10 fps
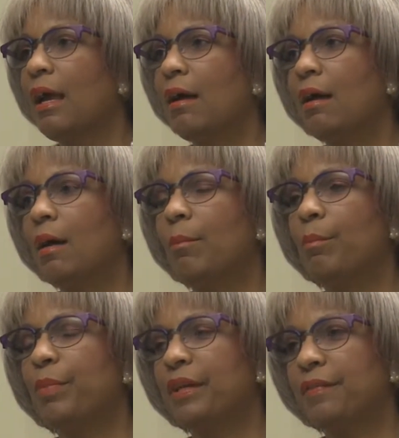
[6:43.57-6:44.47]

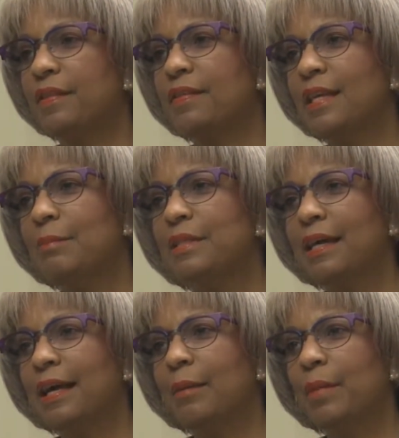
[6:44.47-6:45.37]
But at the same
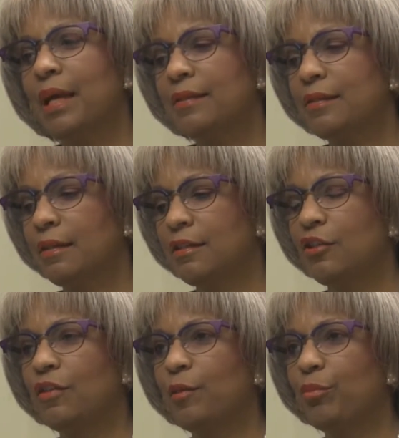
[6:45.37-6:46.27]
time, I
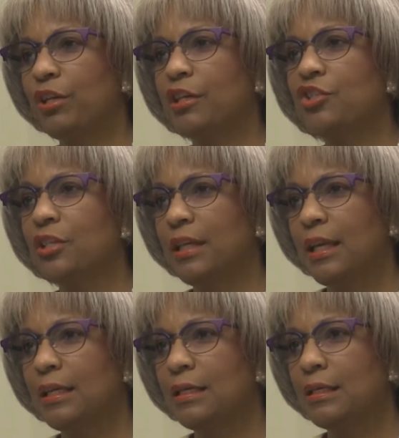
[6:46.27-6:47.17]
started on the production
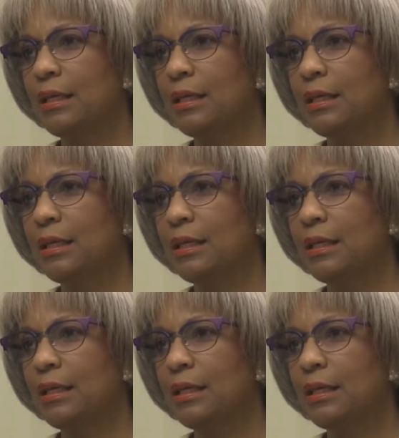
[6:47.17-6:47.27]
end.